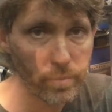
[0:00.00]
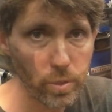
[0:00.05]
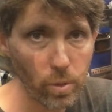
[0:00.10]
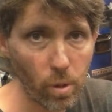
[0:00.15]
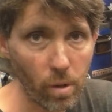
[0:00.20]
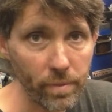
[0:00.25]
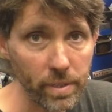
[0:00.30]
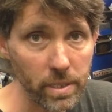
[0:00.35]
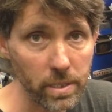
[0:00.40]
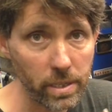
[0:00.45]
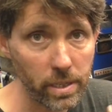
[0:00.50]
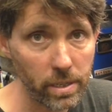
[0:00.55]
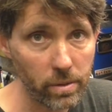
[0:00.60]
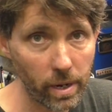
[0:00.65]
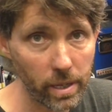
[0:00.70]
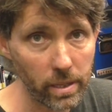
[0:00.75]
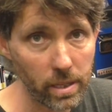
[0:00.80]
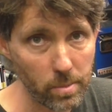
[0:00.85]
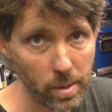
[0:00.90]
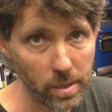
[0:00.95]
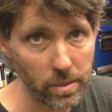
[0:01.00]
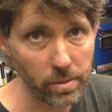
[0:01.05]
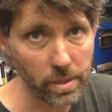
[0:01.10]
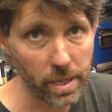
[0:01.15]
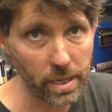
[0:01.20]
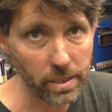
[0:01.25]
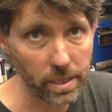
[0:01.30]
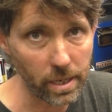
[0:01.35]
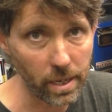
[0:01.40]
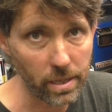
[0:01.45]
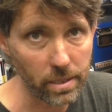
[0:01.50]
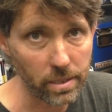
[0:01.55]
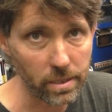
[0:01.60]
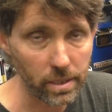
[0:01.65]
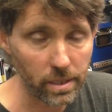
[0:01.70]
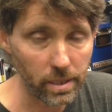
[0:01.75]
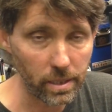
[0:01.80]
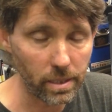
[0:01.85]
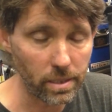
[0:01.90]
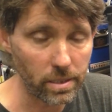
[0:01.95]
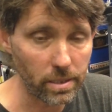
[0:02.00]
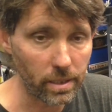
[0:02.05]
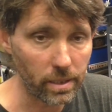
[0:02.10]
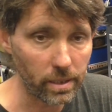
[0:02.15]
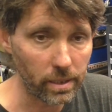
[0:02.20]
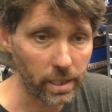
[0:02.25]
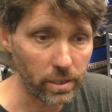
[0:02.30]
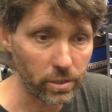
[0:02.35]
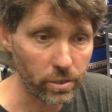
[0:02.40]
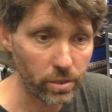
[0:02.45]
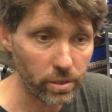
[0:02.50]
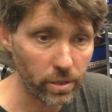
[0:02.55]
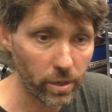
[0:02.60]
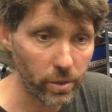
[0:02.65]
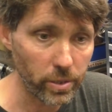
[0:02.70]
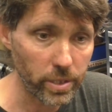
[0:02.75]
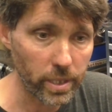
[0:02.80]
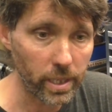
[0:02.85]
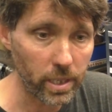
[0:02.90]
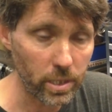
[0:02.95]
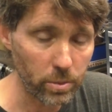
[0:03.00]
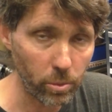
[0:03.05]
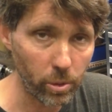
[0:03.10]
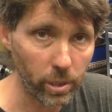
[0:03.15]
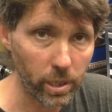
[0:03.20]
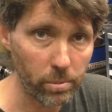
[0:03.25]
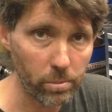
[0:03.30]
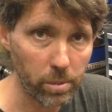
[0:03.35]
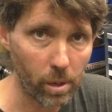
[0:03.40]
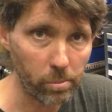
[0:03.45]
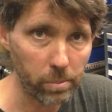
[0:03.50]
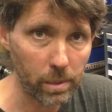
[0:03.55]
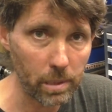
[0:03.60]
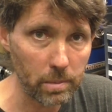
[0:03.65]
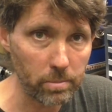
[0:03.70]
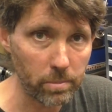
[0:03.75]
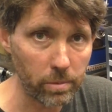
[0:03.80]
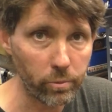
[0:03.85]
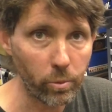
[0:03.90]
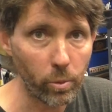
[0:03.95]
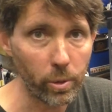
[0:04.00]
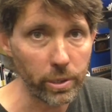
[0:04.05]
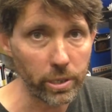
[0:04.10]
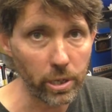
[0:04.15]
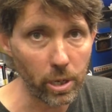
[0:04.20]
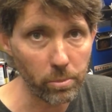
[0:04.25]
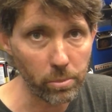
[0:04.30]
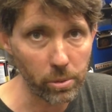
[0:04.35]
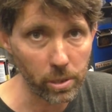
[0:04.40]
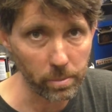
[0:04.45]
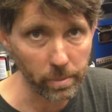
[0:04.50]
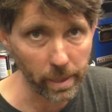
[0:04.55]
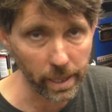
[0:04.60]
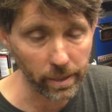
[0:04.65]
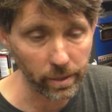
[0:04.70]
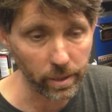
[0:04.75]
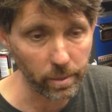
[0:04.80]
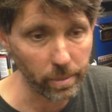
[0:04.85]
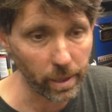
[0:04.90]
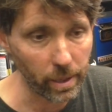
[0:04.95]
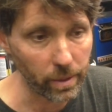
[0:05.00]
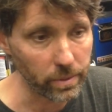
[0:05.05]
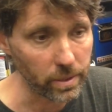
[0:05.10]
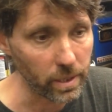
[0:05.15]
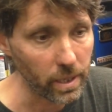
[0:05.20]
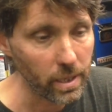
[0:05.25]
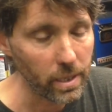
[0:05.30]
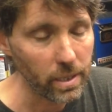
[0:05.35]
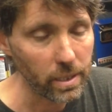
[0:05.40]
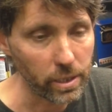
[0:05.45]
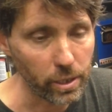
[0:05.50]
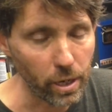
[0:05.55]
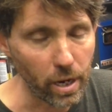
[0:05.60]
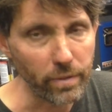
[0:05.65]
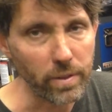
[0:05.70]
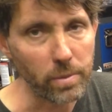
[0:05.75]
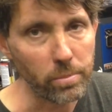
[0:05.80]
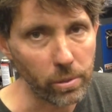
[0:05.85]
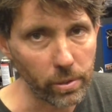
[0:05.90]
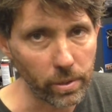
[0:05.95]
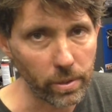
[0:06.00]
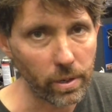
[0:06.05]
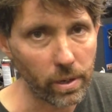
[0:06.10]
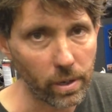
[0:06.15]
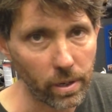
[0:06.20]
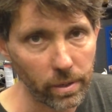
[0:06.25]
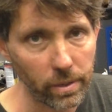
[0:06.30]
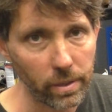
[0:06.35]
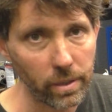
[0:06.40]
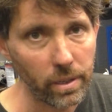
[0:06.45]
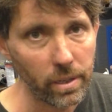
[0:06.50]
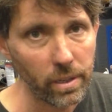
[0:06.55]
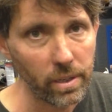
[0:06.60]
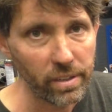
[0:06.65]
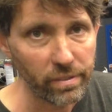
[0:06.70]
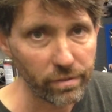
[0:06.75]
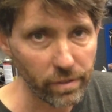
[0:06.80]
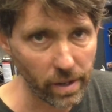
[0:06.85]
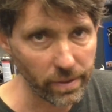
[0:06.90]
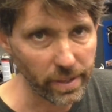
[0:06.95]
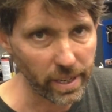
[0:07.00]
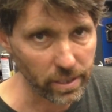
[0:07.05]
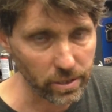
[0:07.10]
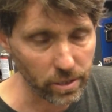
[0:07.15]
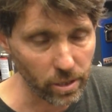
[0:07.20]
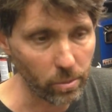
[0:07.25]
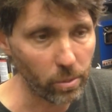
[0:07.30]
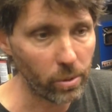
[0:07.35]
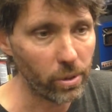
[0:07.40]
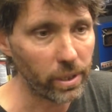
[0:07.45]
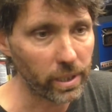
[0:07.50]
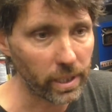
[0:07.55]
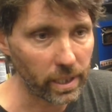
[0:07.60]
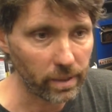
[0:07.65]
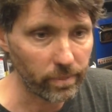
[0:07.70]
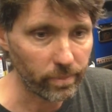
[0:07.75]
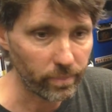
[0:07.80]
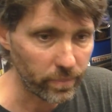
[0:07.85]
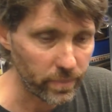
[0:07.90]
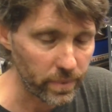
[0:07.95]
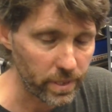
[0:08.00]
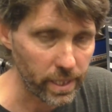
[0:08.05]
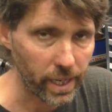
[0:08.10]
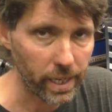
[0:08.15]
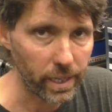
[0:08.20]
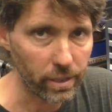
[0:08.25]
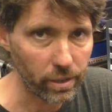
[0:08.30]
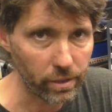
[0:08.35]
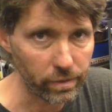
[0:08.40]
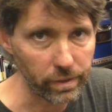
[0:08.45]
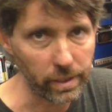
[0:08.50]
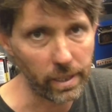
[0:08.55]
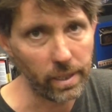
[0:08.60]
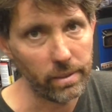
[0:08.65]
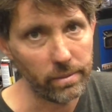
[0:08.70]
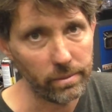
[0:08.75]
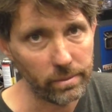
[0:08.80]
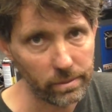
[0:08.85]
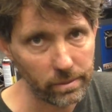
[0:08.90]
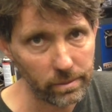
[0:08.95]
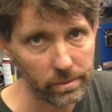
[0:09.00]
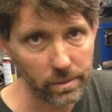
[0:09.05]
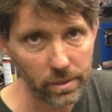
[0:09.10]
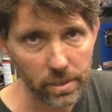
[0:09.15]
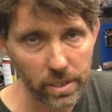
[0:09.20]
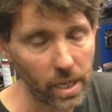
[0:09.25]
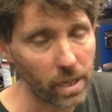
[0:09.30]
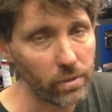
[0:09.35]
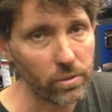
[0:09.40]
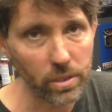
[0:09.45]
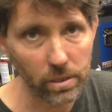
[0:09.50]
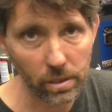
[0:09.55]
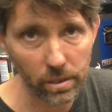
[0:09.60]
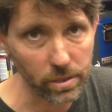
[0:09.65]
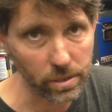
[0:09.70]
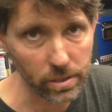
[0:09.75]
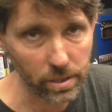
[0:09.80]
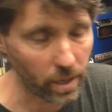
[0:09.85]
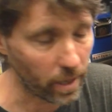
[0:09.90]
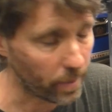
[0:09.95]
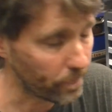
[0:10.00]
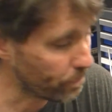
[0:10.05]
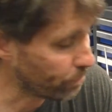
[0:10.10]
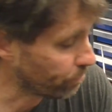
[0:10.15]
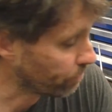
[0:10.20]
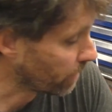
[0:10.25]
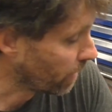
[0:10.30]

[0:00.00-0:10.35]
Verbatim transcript: So obviously the great thing about doing that test is it lets you know something's working properly before you go put it back on the boat. You don't have to put it on, find that it's not working, take it off again. Saves you lots of time.